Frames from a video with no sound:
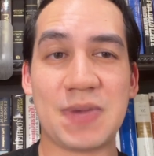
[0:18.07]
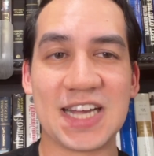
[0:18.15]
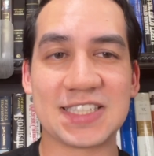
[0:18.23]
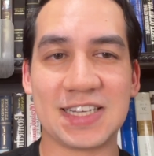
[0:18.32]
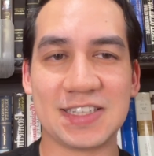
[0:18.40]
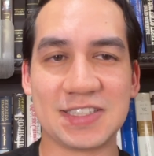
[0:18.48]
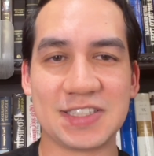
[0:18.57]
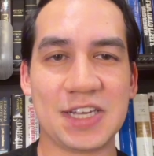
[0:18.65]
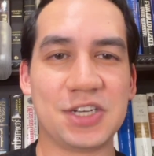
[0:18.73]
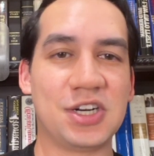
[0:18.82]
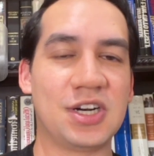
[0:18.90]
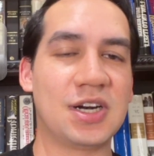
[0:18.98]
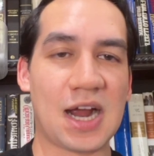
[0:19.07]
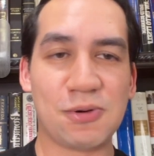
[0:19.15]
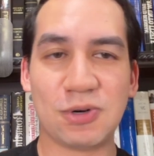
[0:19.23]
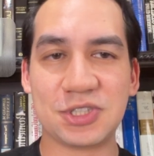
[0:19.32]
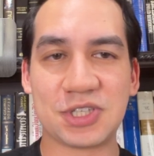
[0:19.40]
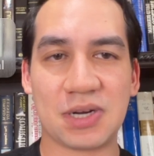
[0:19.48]
Max Alexander. I
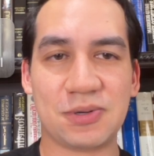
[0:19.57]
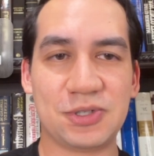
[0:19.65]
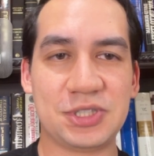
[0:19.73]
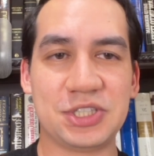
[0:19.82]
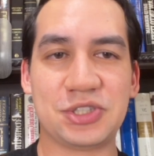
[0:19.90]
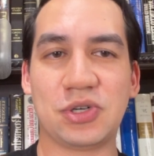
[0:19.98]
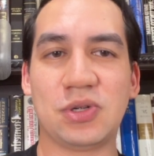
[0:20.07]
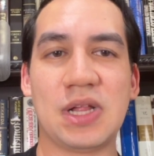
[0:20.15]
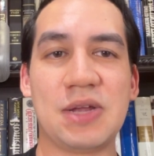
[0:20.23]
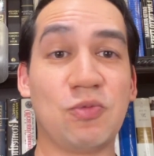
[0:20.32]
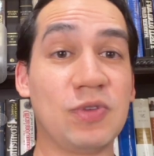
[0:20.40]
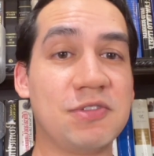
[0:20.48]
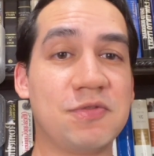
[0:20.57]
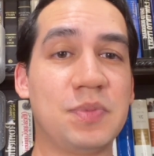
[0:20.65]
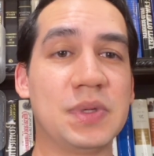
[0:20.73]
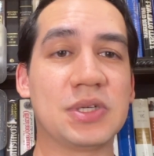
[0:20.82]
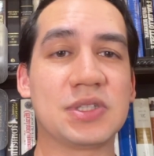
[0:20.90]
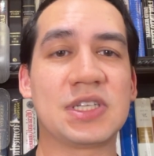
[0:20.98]
run Skyver Digital, and we've
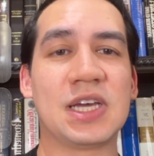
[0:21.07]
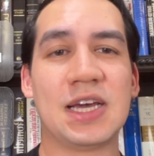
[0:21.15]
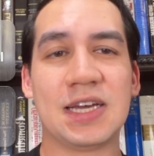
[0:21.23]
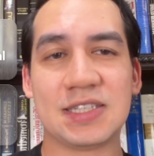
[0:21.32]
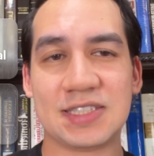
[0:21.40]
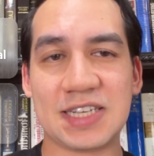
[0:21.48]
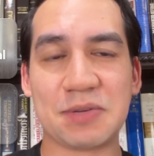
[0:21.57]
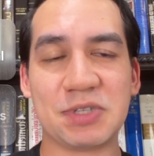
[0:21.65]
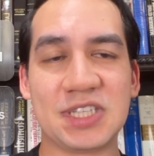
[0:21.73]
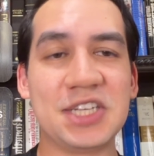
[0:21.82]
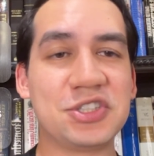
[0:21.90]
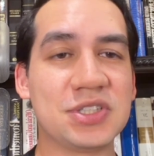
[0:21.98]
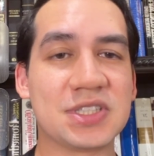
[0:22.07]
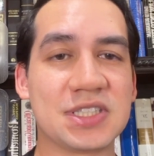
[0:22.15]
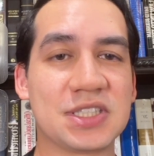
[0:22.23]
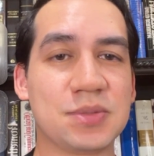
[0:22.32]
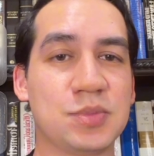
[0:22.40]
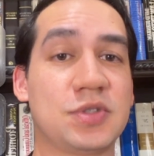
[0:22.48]
built segmentation
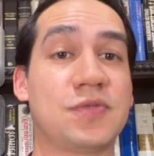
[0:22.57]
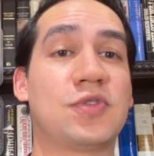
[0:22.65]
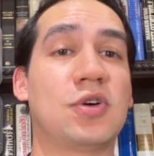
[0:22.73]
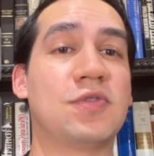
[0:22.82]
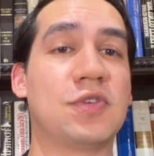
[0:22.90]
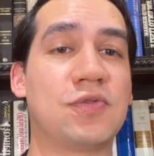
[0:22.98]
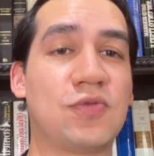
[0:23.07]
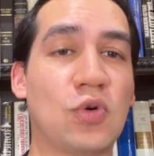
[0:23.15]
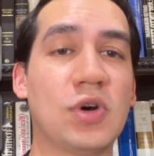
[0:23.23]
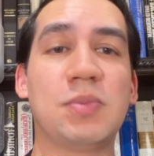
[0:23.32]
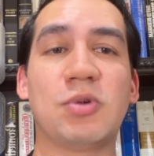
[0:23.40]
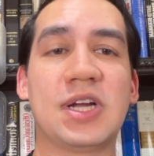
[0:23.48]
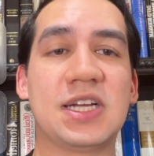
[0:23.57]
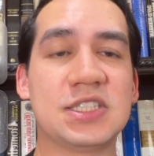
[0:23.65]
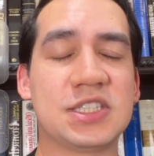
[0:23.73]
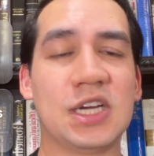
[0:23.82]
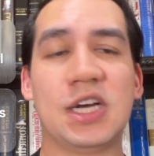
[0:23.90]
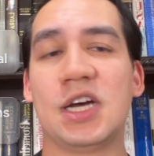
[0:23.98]
systems for over 40
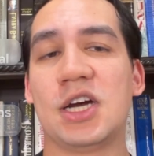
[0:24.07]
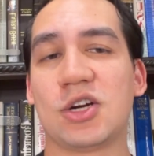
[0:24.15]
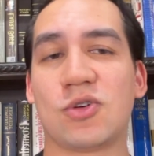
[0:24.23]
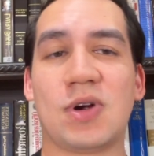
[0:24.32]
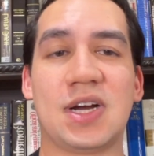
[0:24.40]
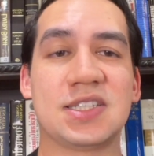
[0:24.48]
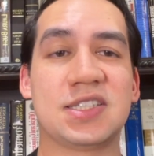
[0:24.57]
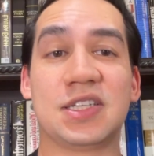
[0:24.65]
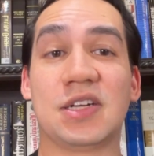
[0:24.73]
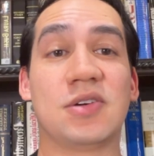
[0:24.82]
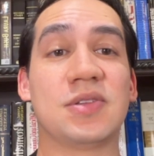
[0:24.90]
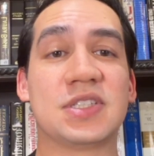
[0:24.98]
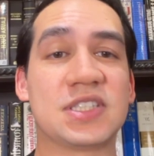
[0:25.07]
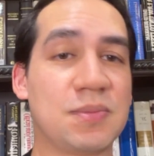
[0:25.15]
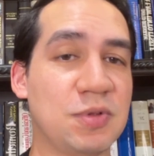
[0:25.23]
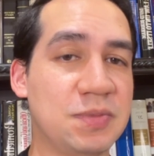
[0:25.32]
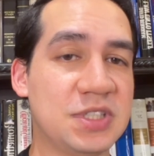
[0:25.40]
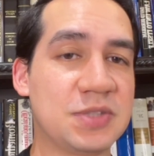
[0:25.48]
brands across, the
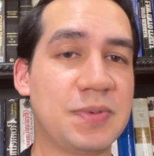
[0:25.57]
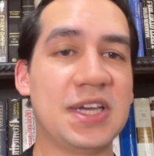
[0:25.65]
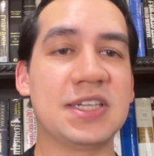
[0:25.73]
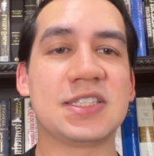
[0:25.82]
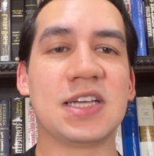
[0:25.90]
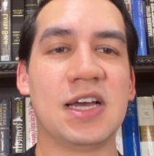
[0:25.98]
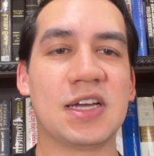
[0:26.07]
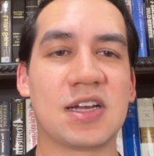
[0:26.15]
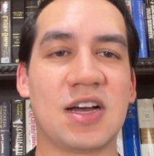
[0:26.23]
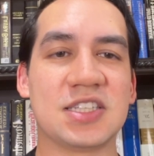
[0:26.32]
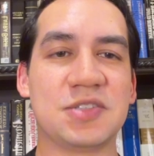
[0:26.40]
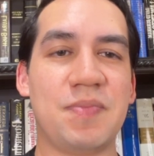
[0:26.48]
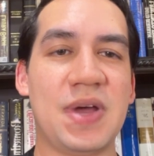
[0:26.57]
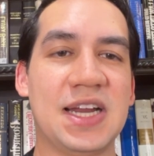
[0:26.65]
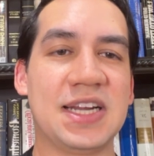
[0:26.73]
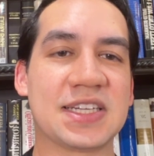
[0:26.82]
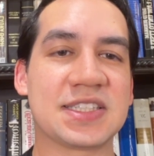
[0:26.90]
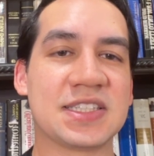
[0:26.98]
supplement space,
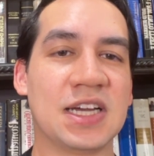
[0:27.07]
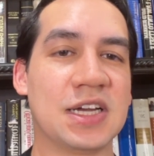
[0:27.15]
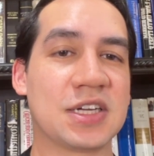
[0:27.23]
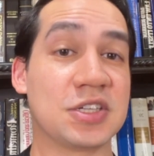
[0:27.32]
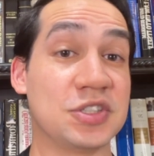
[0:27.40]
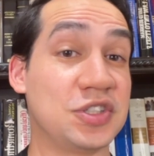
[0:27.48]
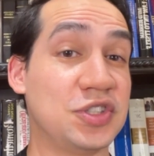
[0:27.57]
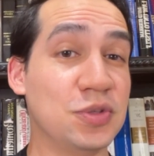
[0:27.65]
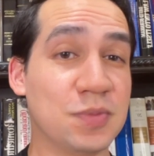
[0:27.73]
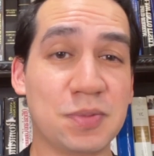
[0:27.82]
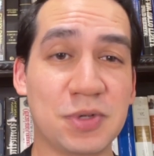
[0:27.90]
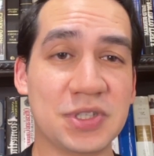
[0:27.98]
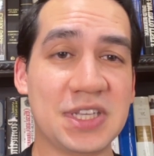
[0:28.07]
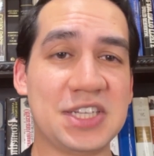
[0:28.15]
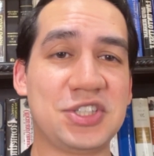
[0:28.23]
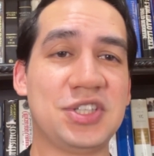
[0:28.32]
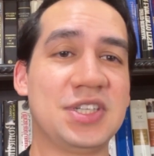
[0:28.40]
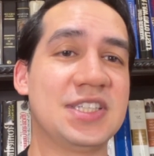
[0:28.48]
cosmetics, consumable
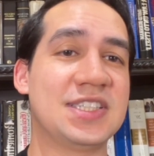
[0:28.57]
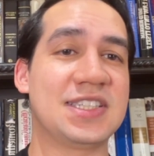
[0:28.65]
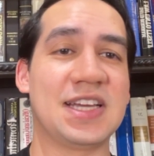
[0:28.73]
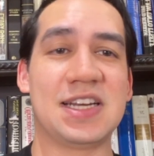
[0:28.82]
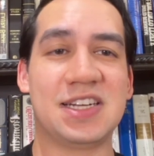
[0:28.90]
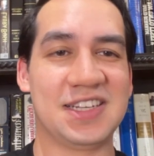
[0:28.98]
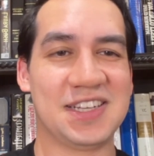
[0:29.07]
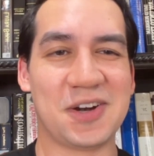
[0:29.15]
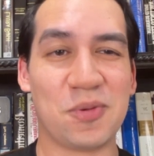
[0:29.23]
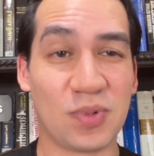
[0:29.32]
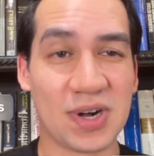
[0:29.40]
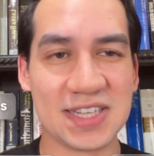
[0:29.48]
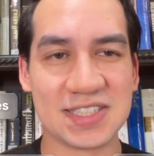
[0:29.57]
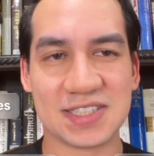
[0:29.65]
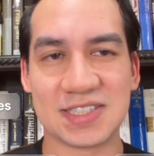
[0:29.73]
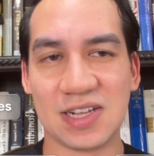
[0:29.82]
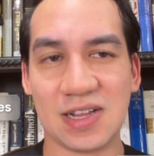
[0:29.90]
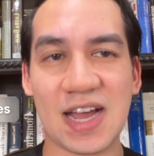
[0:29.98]
niches, and brands that
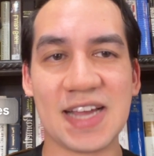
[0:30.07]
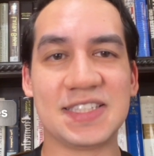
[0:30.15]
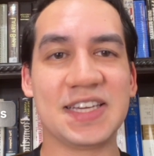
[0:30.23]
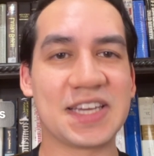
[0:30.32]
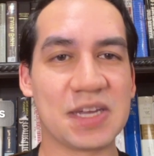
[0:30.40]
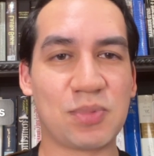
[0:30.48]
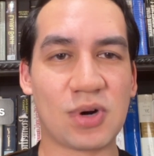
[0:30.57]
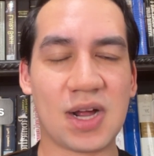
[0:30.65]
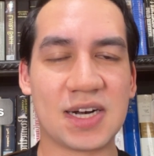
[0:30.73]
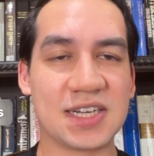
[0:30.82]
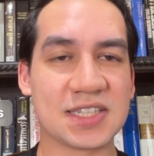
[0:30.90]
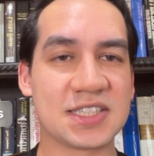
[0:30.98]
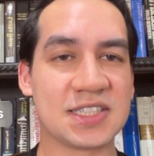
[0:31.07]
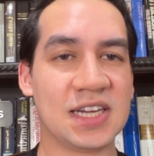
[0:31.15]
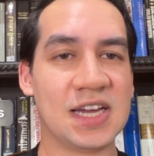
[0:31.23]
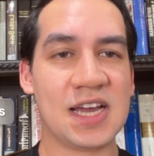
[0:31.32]
sell high ticket products.